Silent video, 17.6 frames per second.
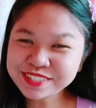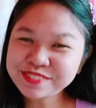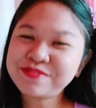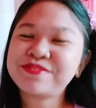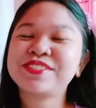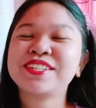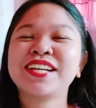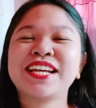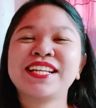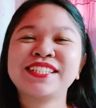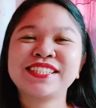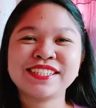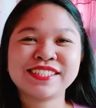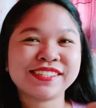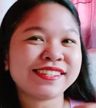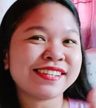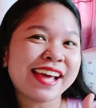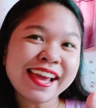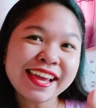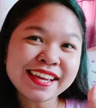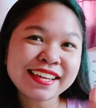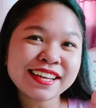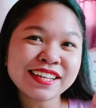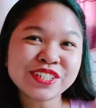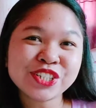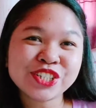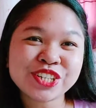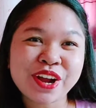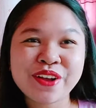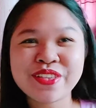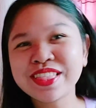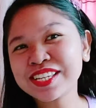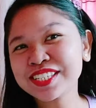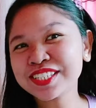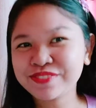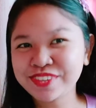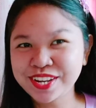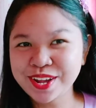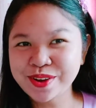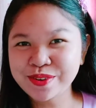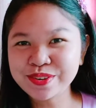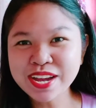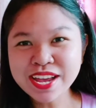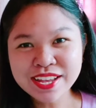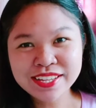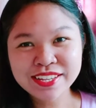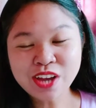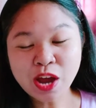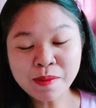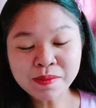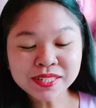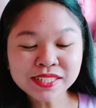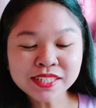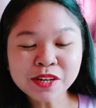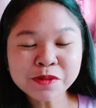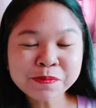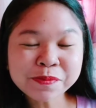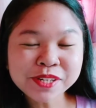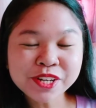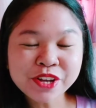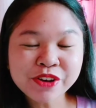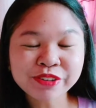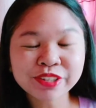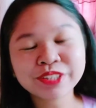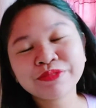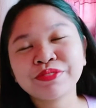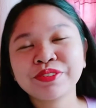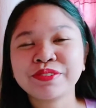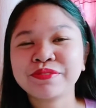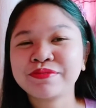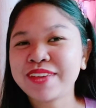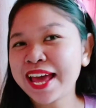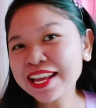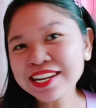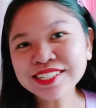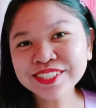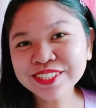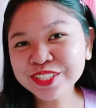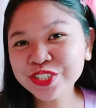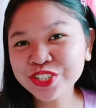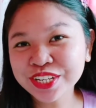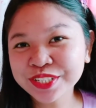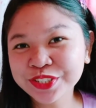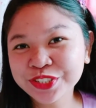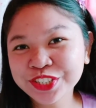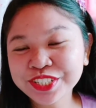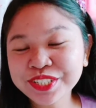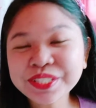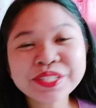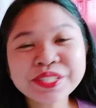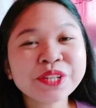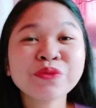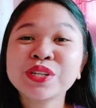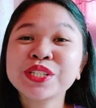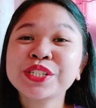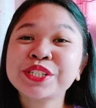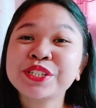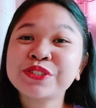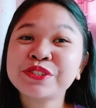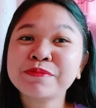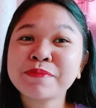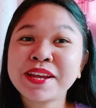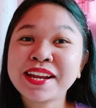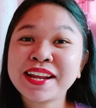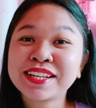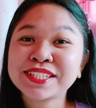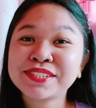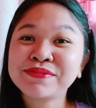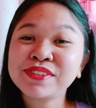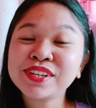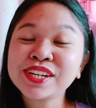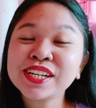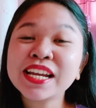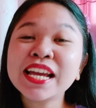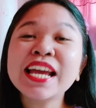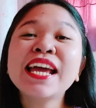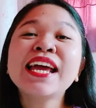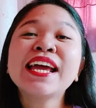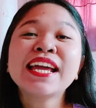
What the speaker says: Don't forget to like, share this video, comment down below if you have any suggestions on what to do in my next vlog,